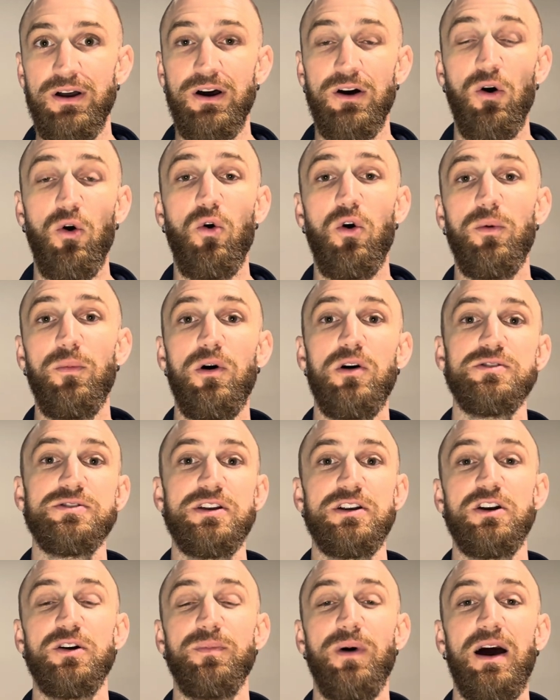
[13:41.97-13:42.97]
hormones
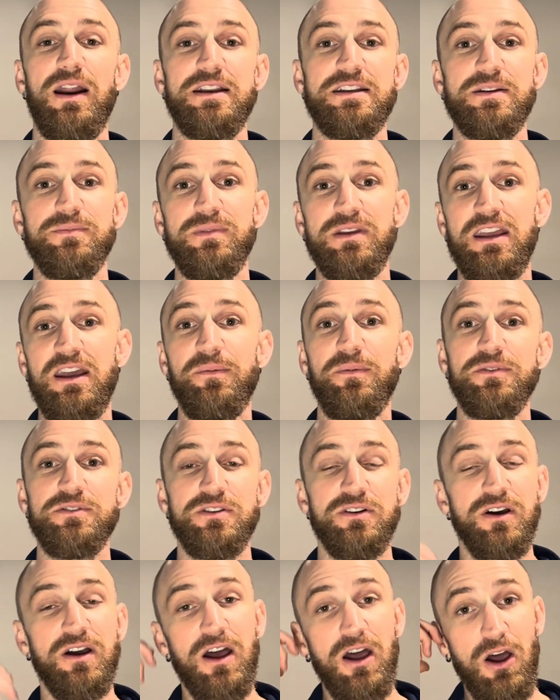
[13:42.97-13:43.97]
in your body to be able
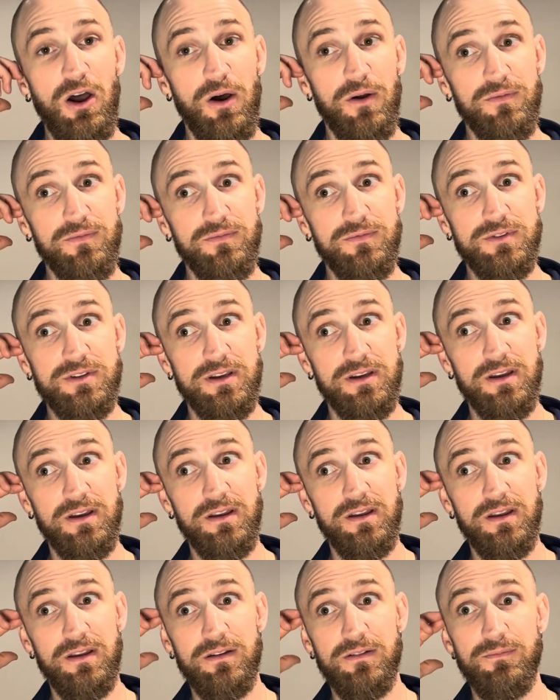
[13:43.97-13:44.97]

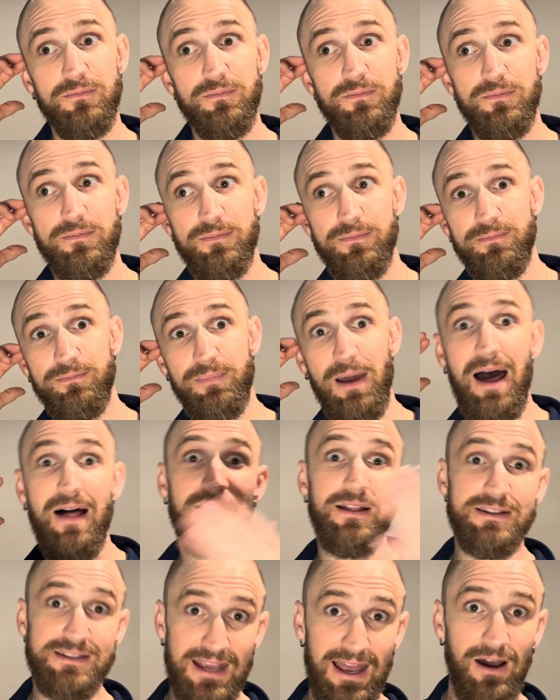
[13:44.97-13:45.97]
to
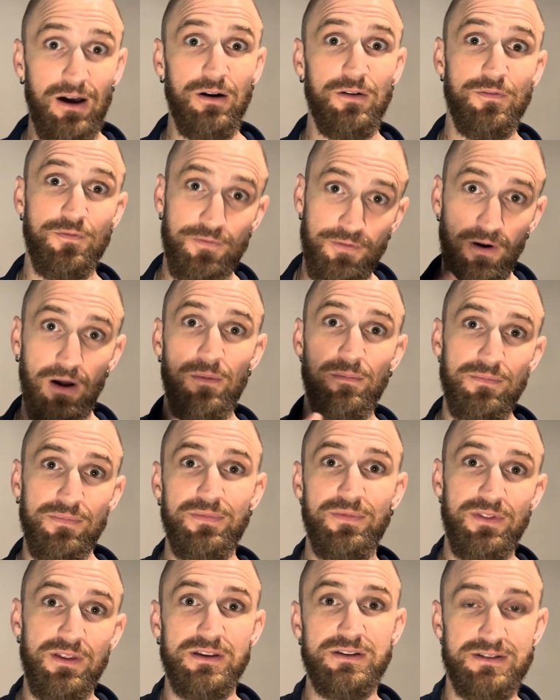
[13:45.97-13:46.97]
balance out
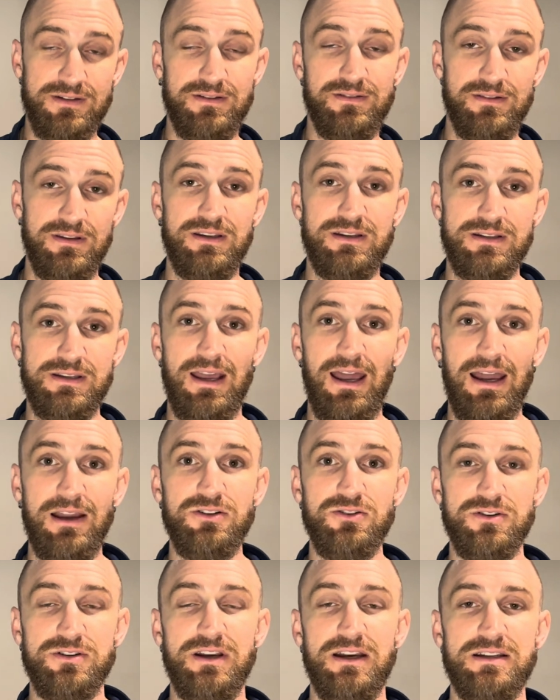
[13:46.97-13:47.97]
from this
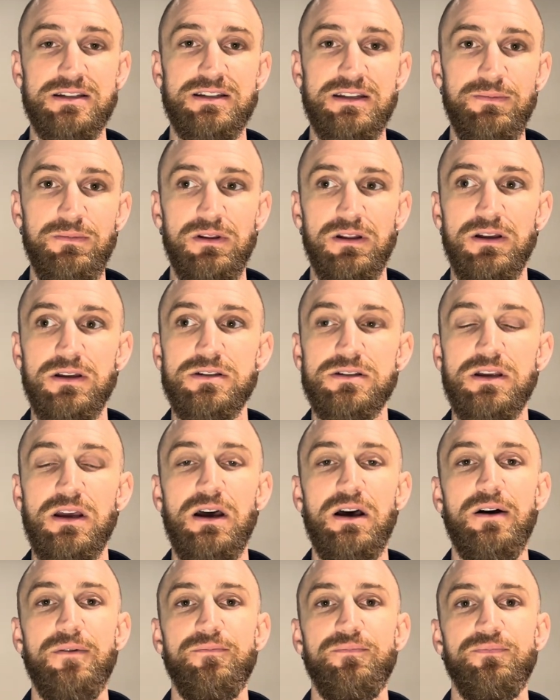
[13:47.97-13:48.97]
exercise stimulus,
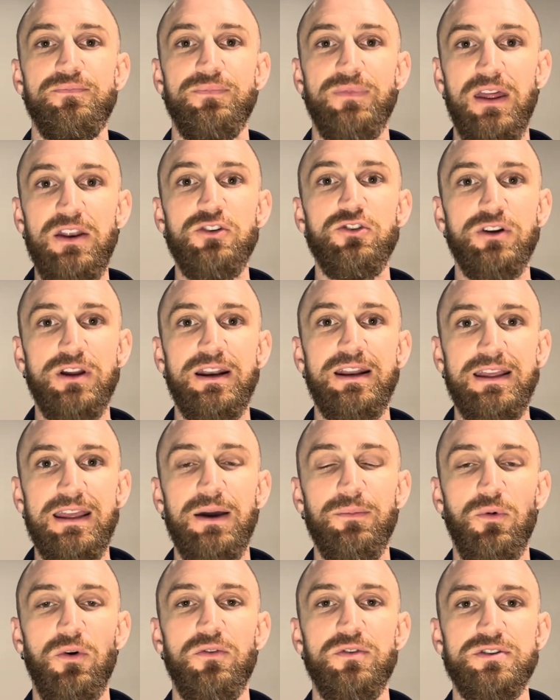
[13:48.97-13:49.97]
then you're going to
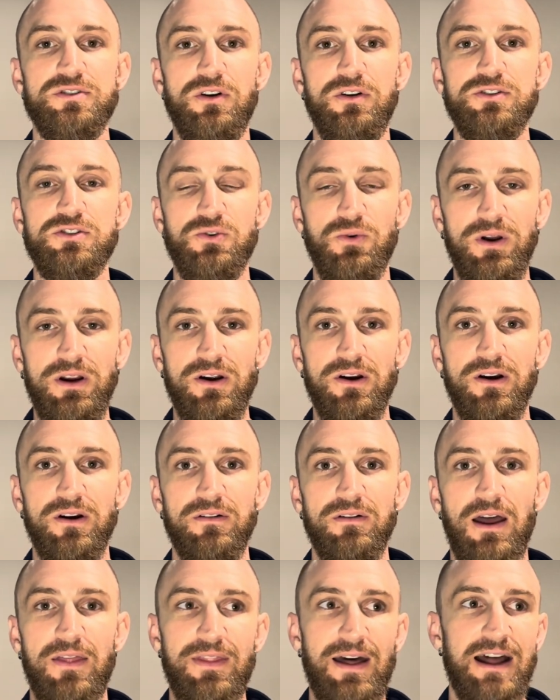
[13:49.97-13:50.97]
get more results
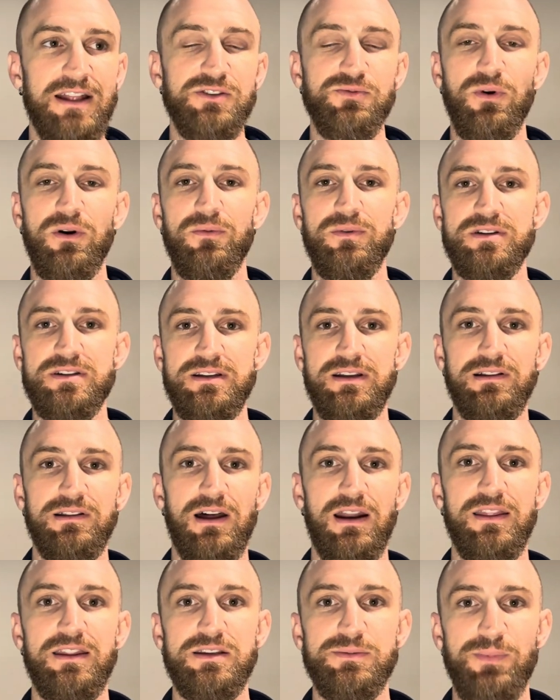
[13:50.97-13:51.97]
quicker. And that's where we see a
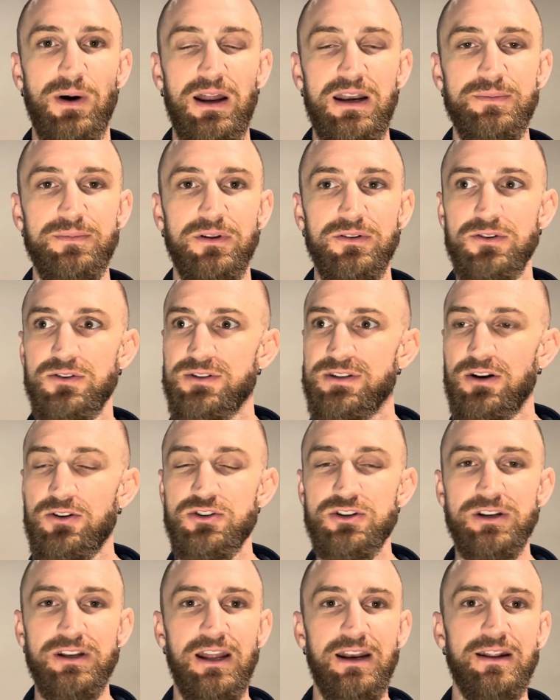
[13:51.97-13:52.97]
lot of these bodybuilders. They're
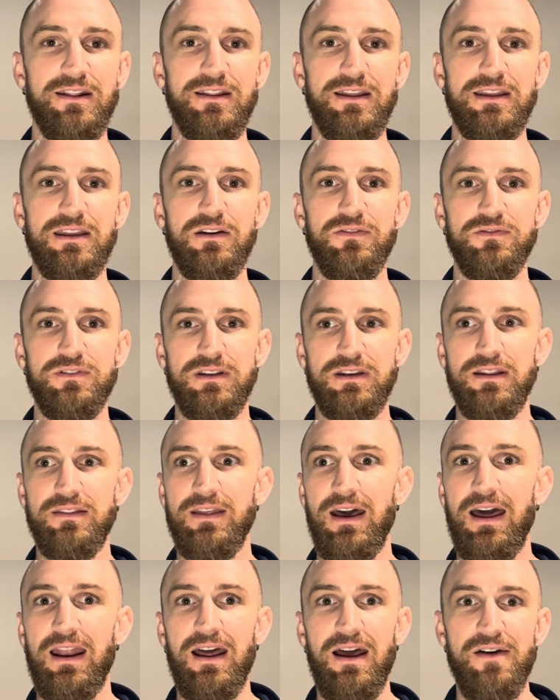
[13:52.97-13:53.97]
genetically gifted in
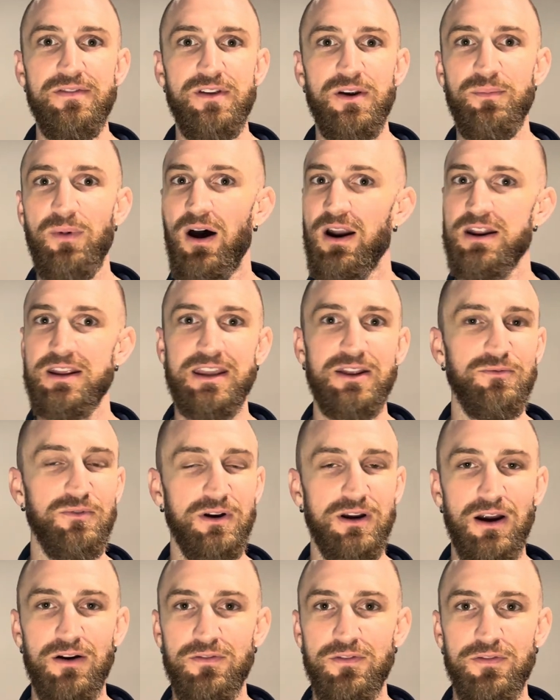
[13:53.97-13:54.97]
that their body can
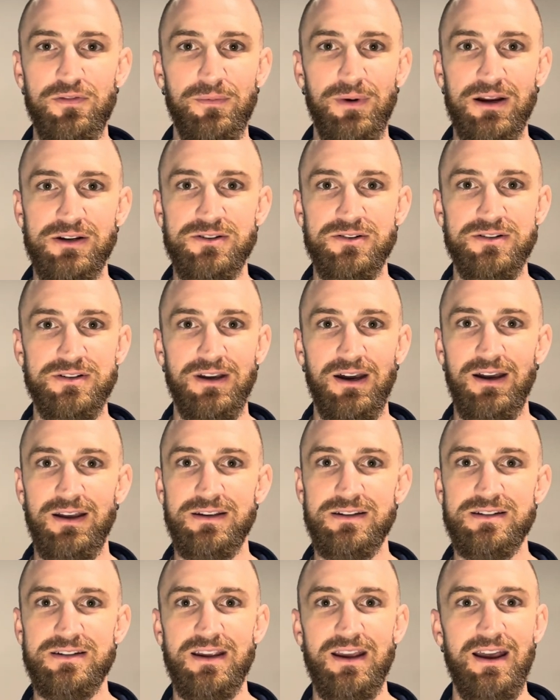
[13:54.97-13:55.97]
recover from
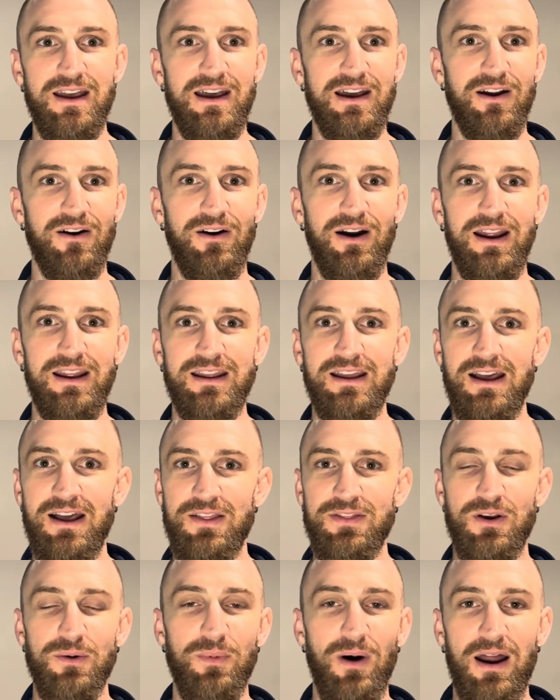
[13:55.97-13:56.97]
exercise, all right?
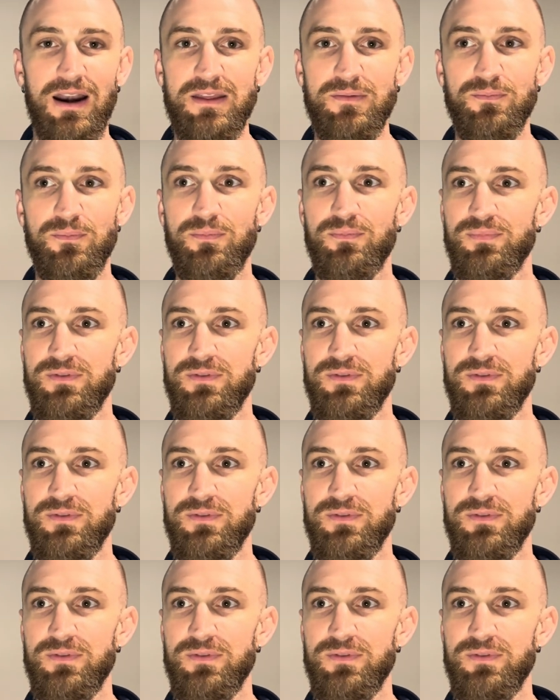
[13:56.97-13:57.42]
Their body,